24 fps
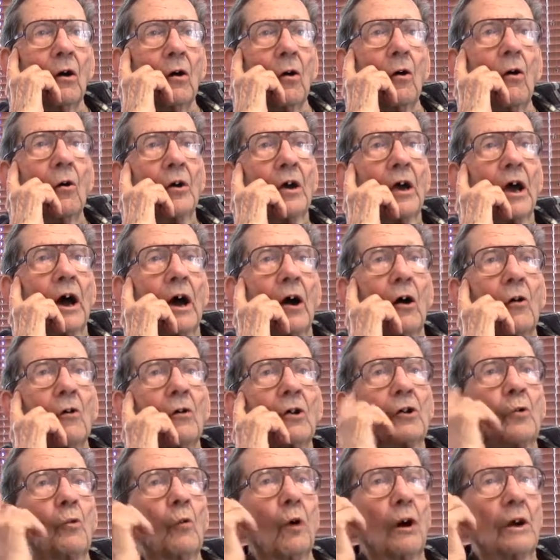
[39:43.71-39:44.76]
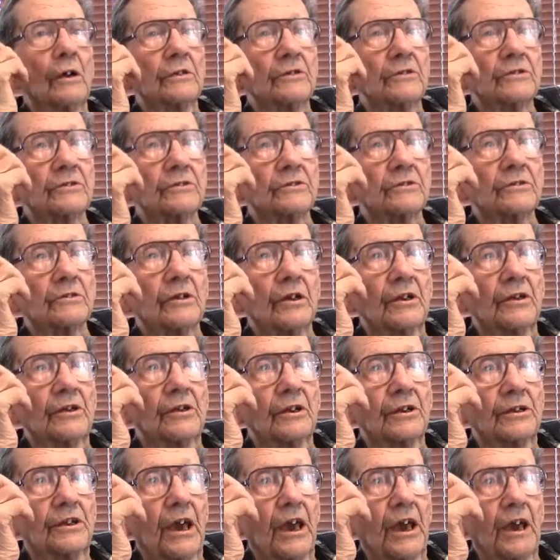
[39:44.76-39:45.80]
Oh yeah, only once in
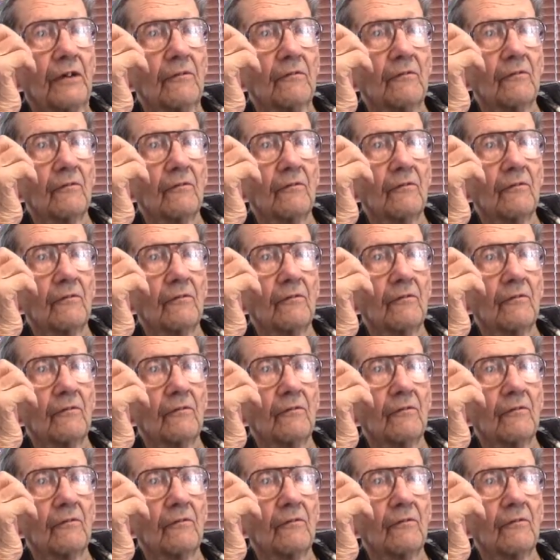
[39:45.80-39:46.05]
the cave.